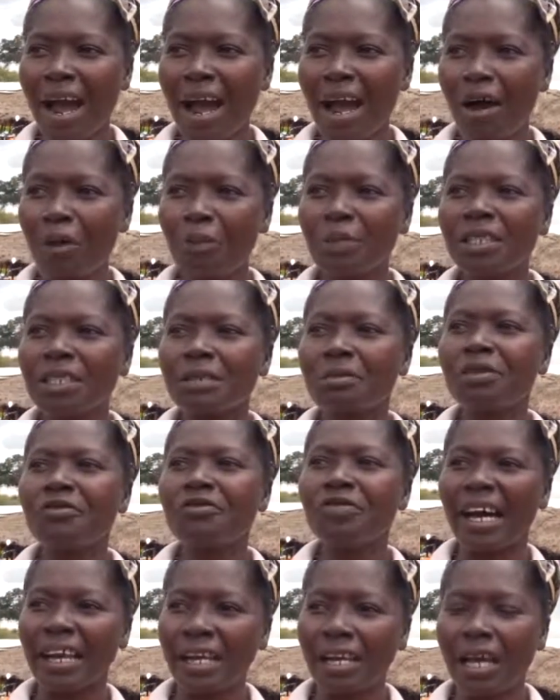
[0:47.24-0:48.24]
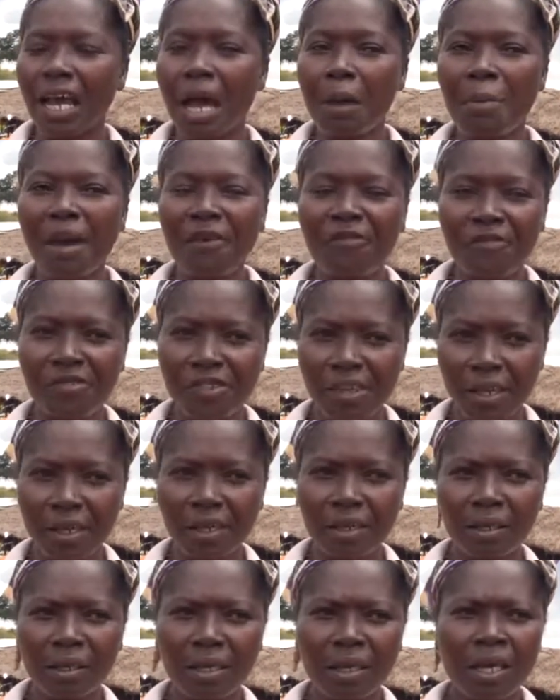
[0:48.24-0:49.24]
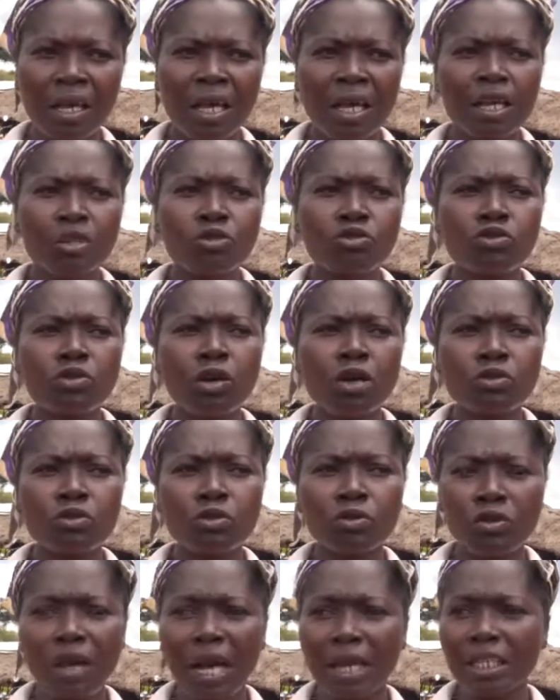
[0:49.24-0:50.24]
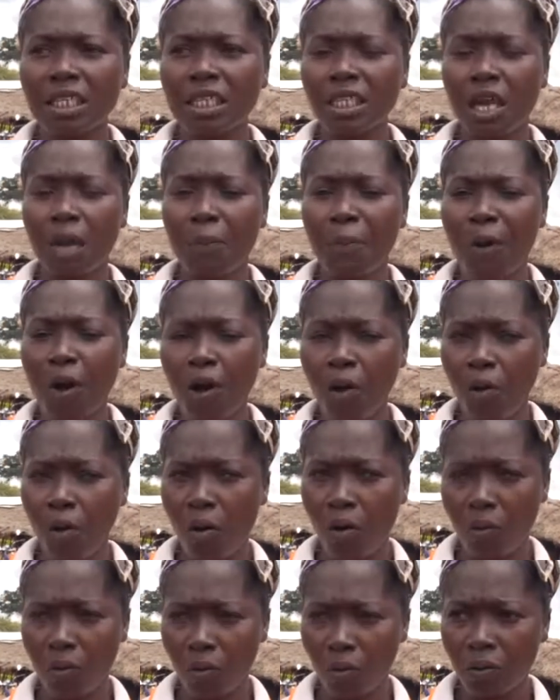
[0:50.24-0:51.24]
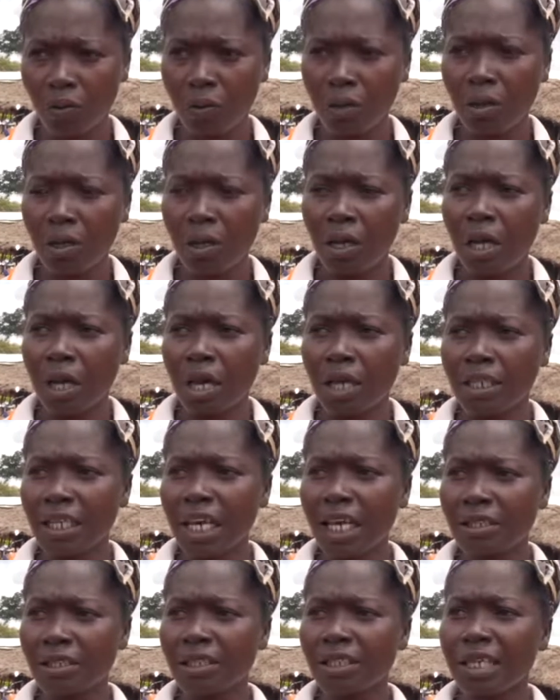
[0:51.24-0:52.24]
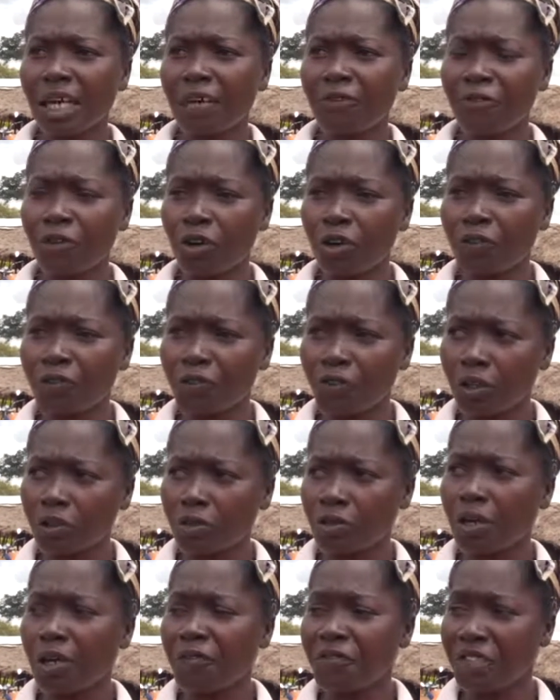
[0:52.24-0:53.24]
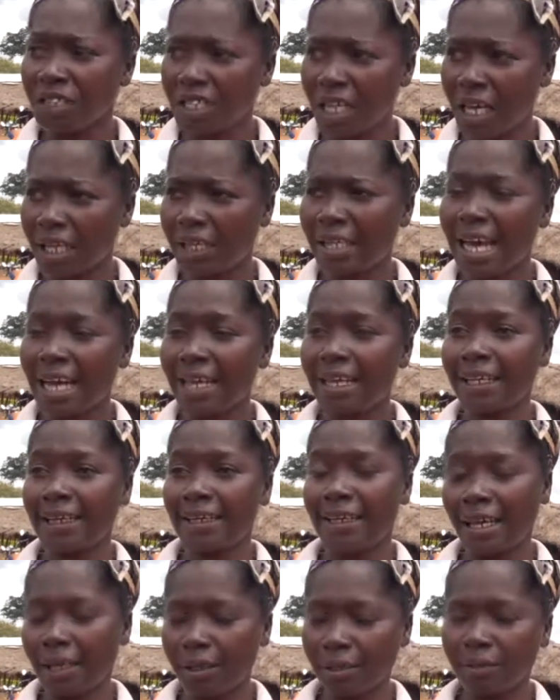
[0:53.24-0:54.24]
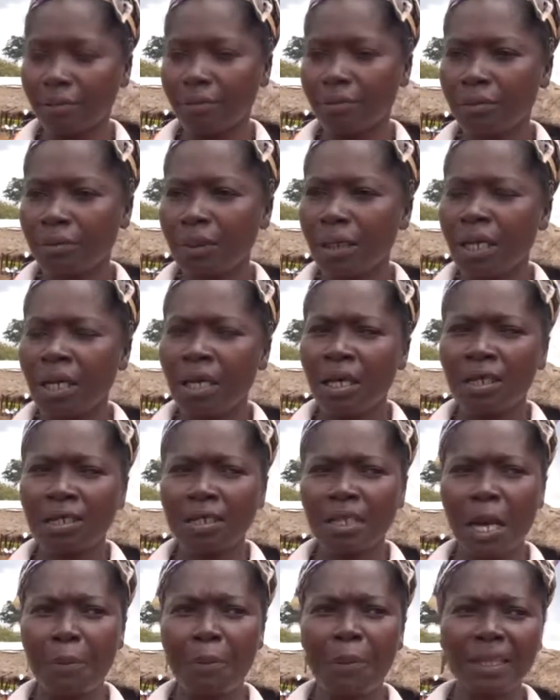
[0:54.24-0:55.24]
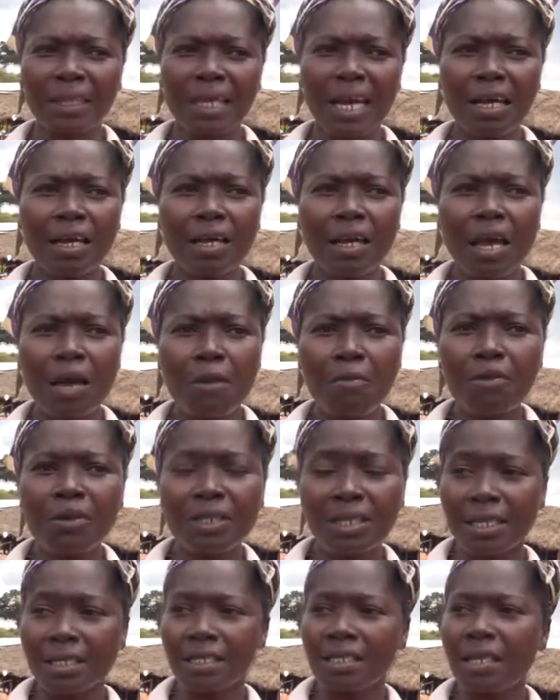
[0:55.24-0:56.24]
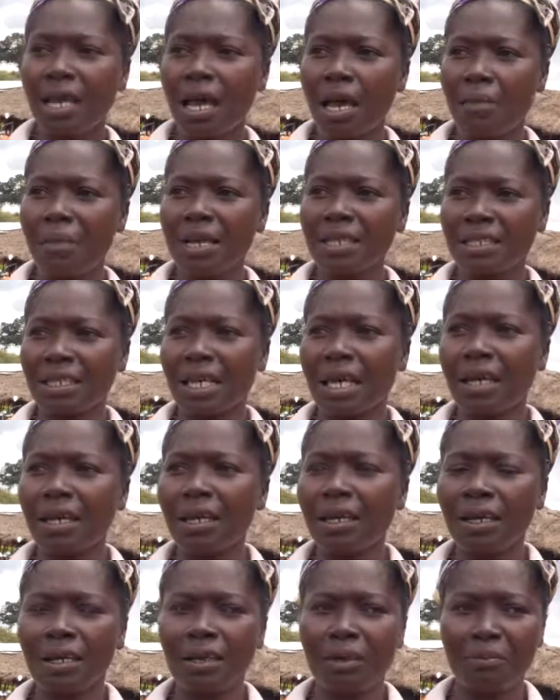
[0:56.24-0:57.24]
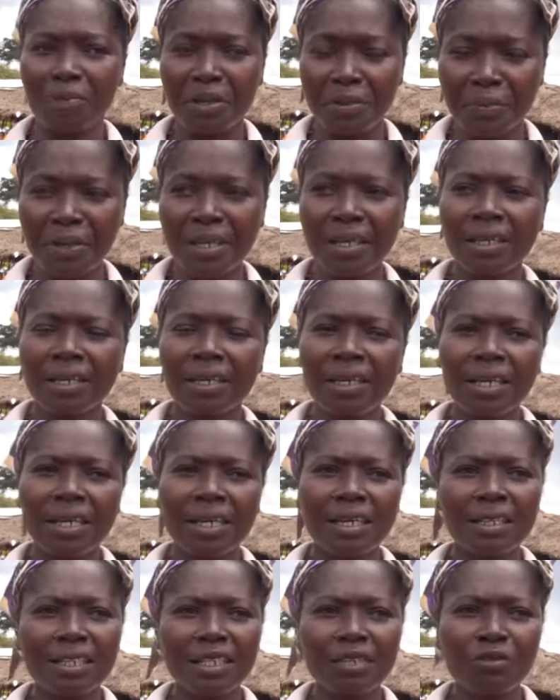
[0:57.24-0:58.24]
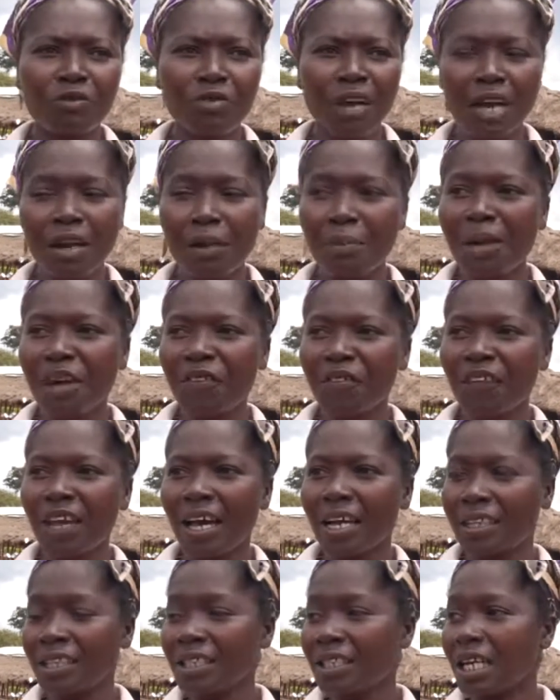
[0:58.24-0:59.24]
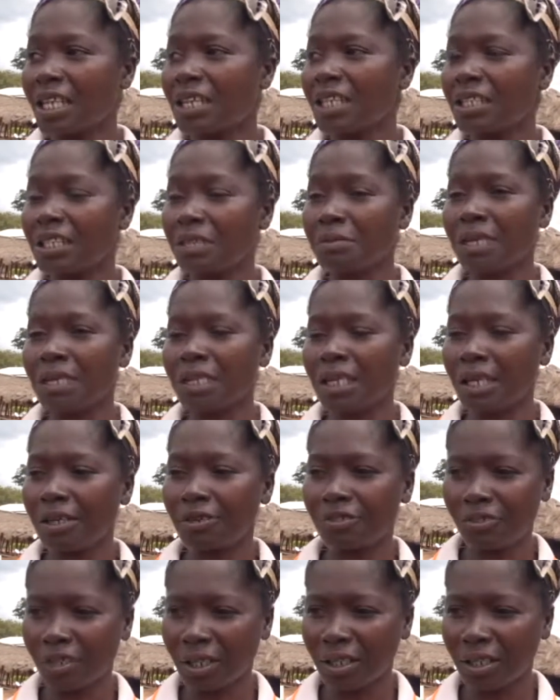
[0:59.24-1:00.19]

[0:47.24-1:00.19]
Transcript: The structure can collapse on the children. They run back home anytime they go to school, and we can't blame the teachers. It is not their fault. Anytime it rains, they have to run back home.